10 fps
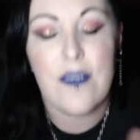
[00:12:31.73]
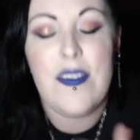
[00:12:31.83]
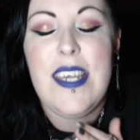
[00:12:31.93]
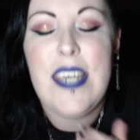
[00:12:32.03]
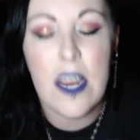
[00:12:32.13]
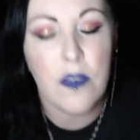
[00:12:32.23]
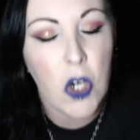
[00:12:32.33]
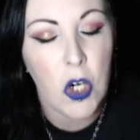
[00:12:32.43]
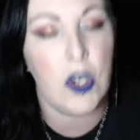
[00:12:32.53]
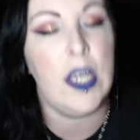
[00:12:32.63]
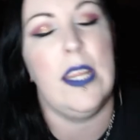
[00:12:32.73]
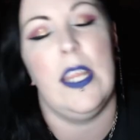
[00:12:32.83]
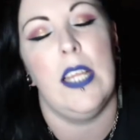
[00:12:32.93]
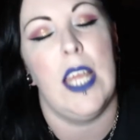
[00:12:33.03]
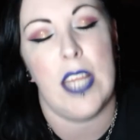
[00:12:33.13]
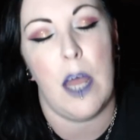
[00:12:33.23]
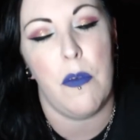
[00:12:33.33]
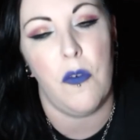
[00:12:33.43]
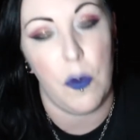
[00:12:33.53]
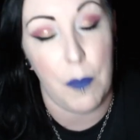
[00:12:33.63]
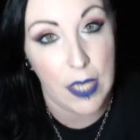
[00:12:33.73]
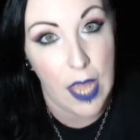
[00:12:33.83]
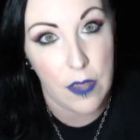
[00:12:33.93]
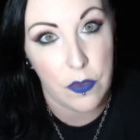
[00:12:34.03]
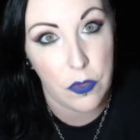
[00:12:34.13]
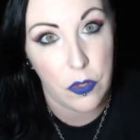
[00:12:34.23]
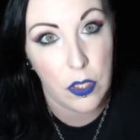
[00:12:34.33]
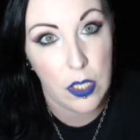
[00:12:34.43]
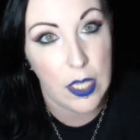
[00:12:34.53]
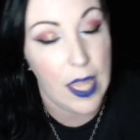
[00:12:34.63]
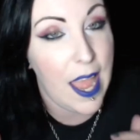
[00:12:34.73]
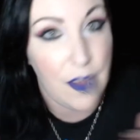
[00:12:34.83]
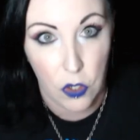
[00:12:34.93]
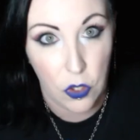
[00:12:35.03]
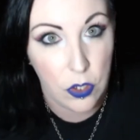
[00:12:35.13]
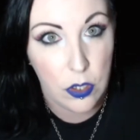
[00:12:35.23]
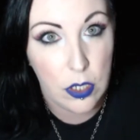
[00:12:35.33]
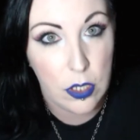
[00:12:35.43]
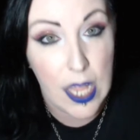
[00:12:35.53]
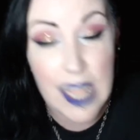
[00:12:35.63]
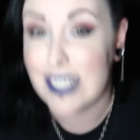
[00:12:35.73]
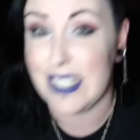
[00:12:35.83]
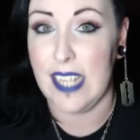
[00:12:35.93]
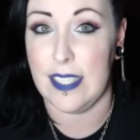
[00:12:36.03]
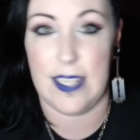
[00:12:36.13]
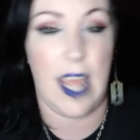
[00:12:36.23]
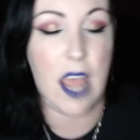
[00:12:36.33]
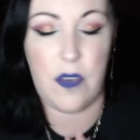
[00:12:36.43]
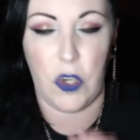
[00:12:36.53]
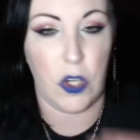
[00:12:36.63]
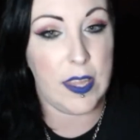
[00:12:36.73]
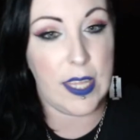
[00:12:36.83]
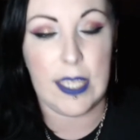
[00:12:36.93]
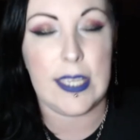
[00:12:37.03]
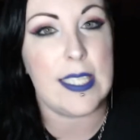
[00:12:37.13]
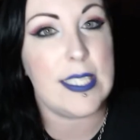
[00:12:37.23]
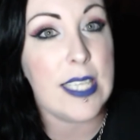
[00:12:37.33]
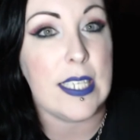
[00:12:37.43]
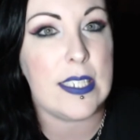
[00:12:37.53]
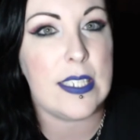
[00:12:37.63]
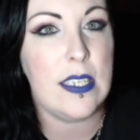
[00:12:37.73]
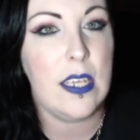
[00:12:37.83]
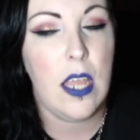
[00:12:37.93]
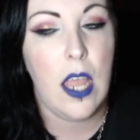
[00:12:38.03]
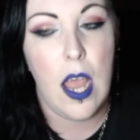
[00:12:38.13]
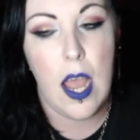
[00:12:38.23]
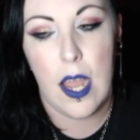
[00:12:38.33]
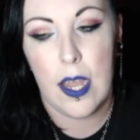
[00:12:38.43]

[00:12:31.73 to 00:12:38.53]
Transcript: I've never heard anything like that before in my life. Ever. And since. I haven't heard anything like that since.